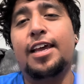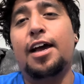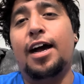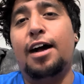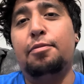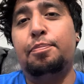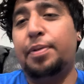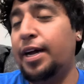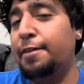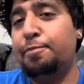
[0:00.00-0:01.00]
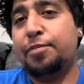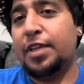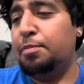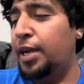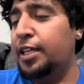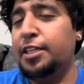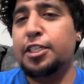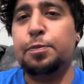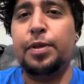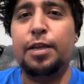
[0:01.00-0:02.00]
but mainly
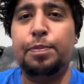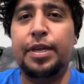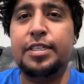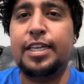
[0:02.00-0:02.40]
display piece.